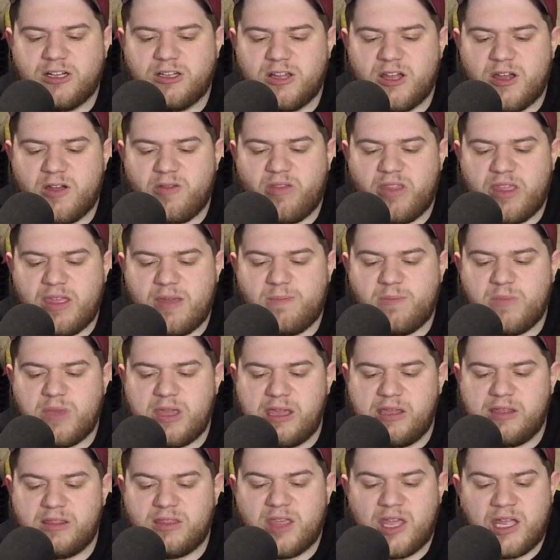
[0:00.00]
alone them
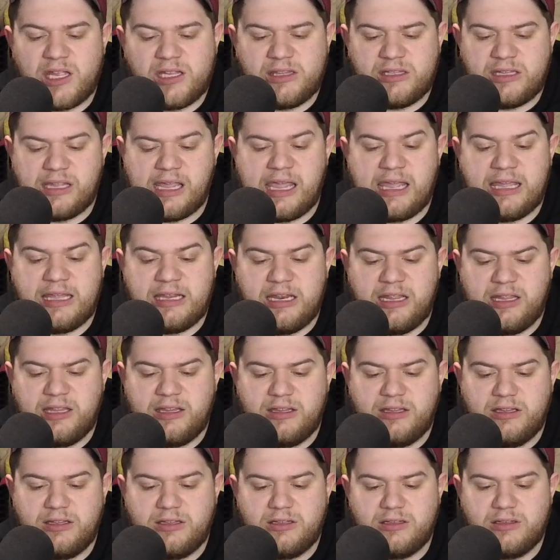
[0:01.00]
being the undead.
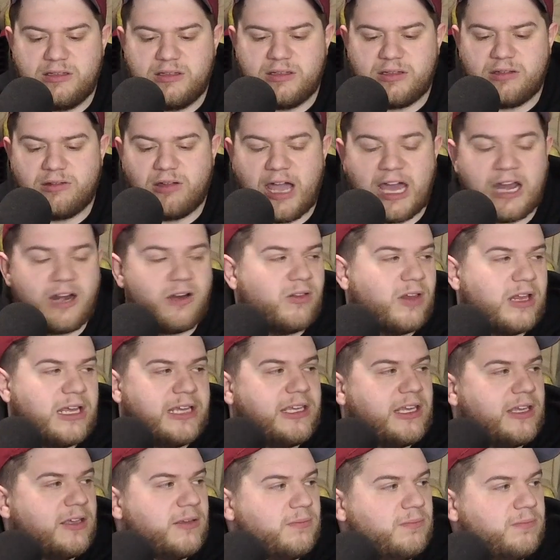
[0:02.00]
I don't
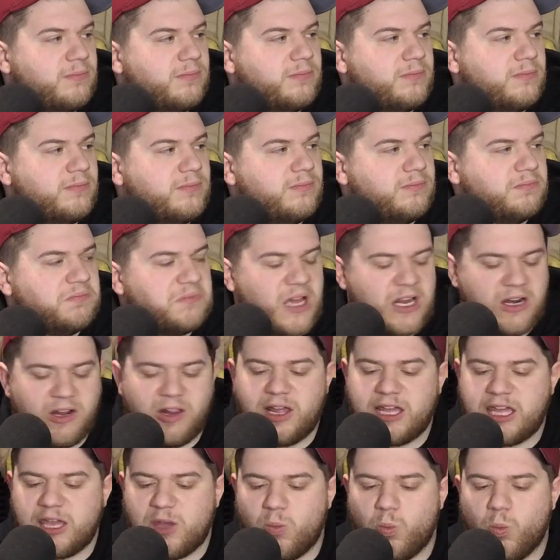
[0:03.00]
like it. No. I don't
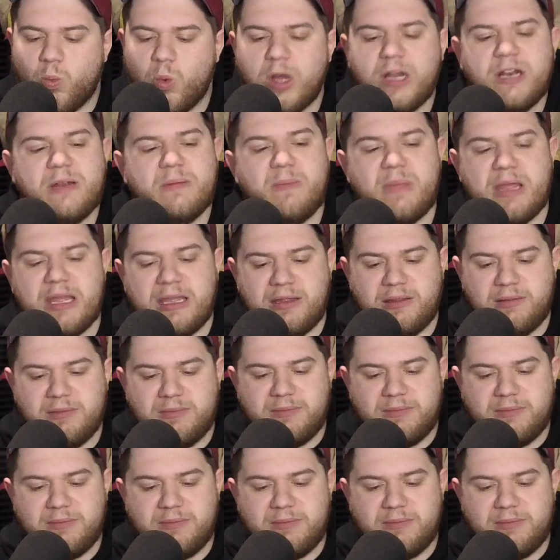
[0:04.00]
like it one bit.